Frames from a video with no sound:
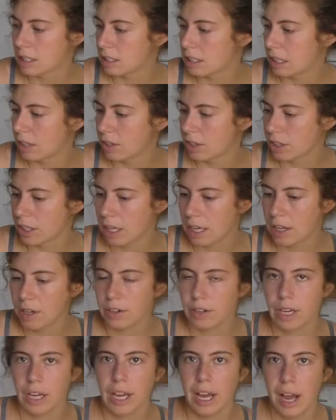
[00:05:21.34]
to tell you
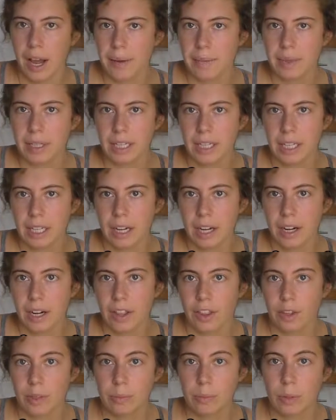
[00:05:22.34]
that. Okay, I'm gonna get
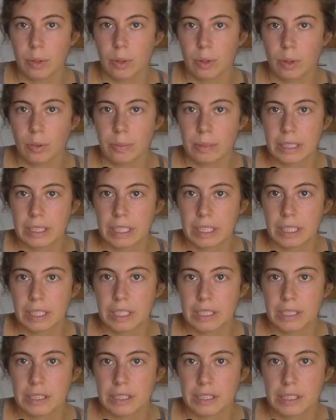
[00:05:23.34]
another bowl
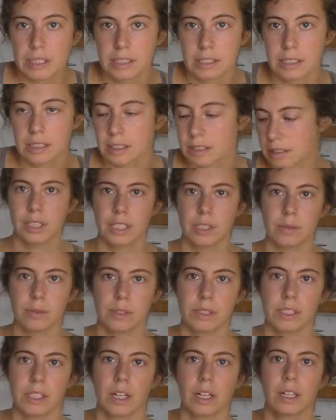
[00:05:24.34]
because this
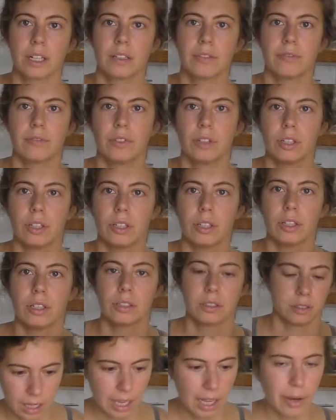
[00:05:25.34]
one's already full.
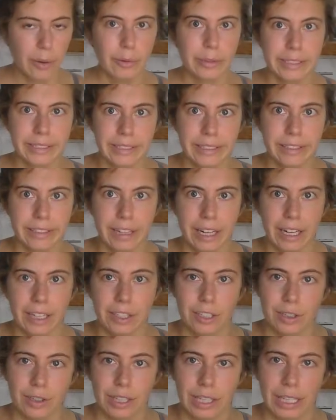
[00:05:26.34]
Oh, we still gotta do the